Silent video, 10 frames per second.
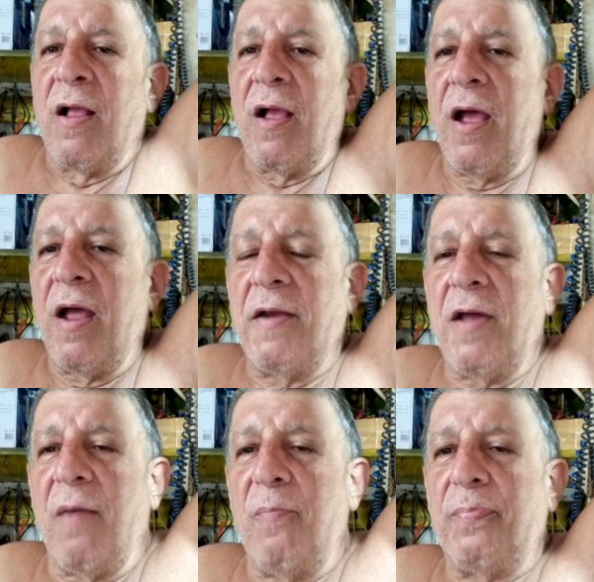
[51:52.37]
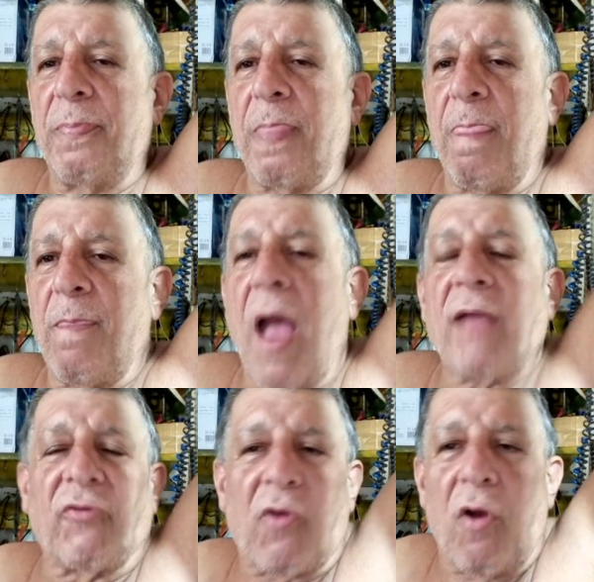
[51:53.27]
And
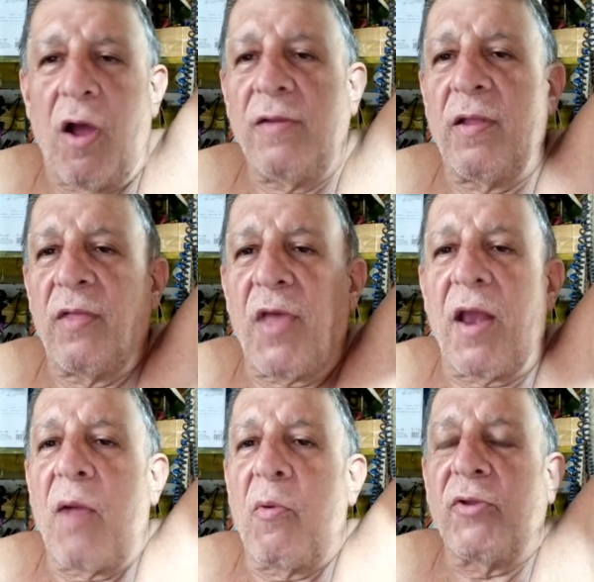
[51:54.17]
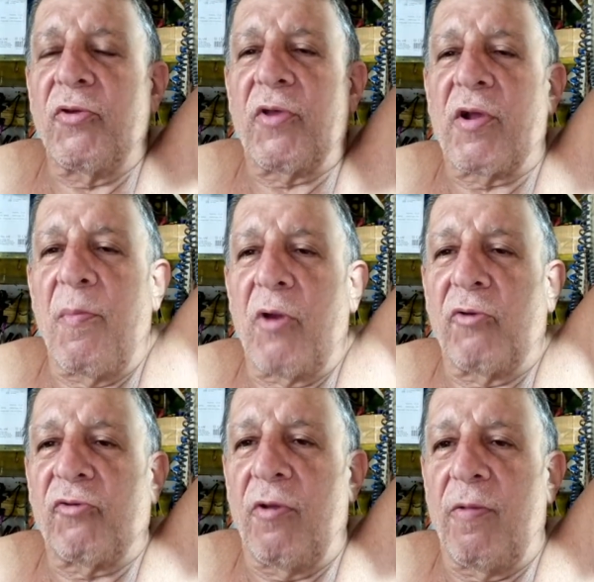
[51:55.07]
that's gone. Then I went to the
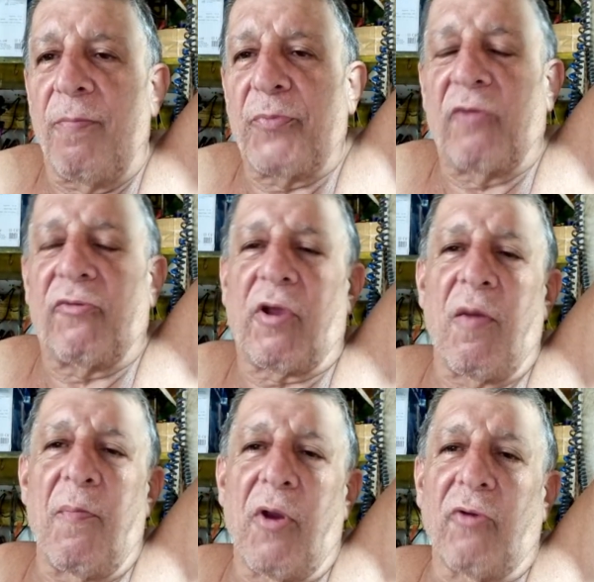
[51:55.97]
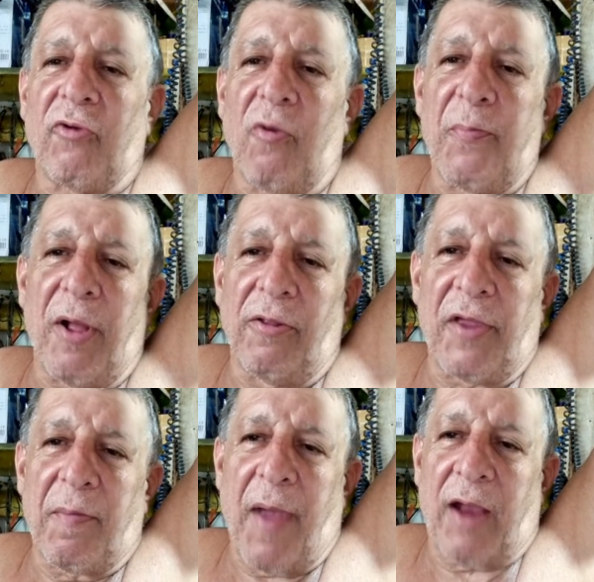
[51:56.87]
commercial. There's a commercial
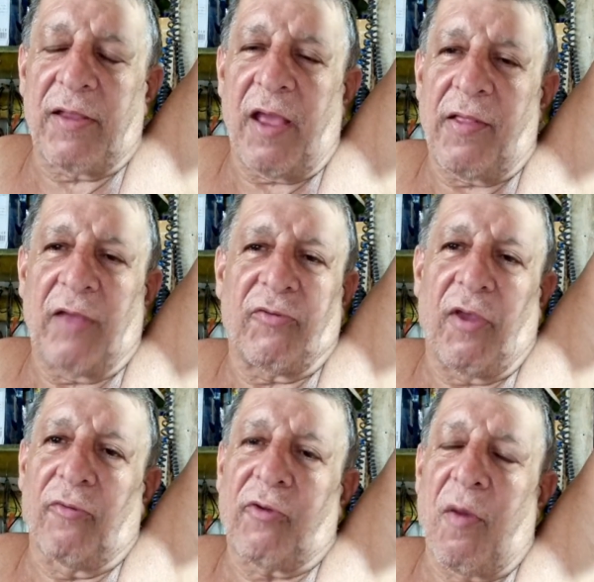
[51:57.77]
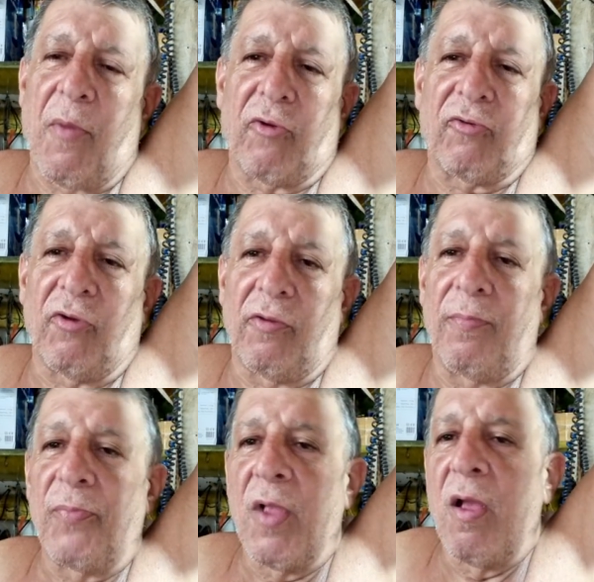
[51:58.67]
building back there that sells commercial
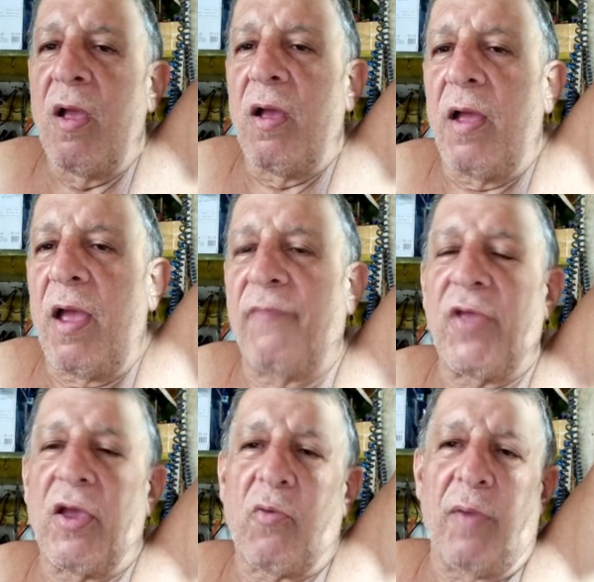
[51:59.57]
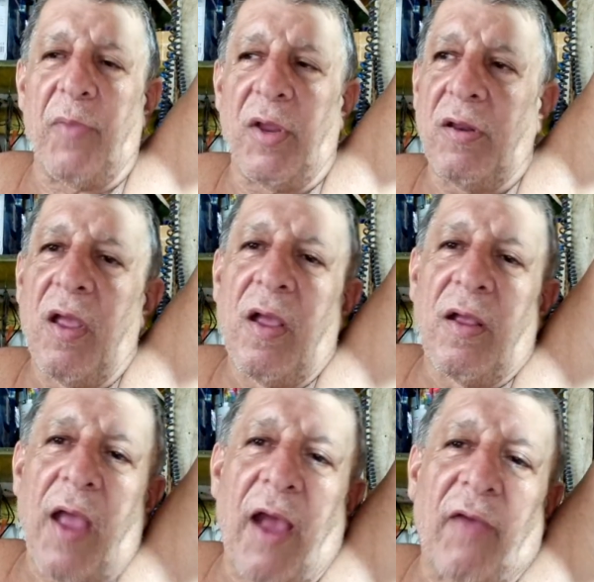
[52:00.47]
heavy equipment,
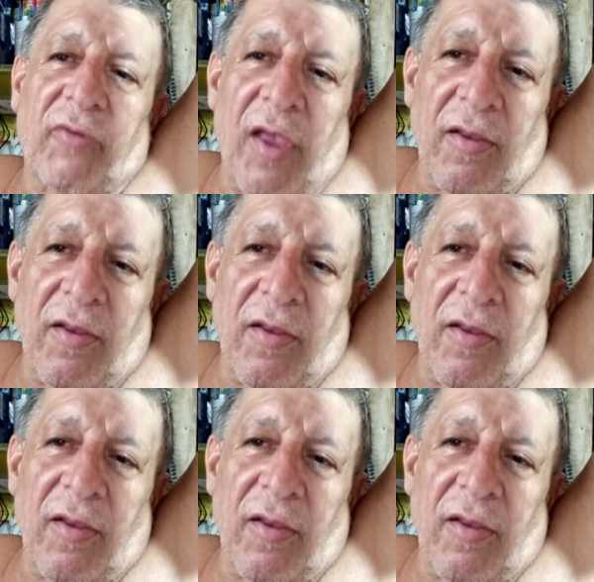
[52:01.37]
asking